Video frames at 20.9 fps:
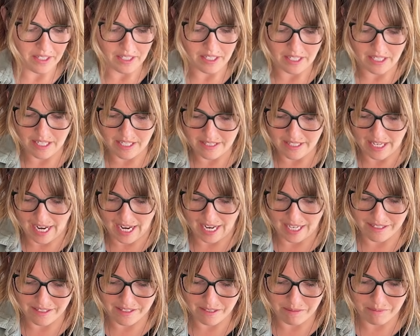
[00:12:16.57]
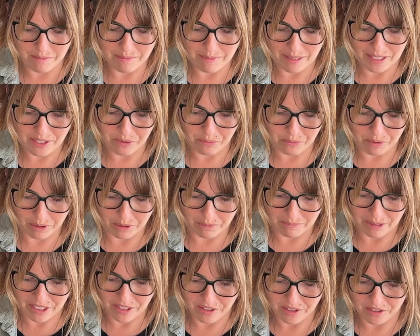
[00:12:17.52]
is add some of my swirl
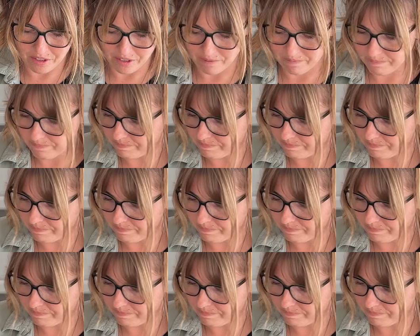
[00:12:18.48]
mixture.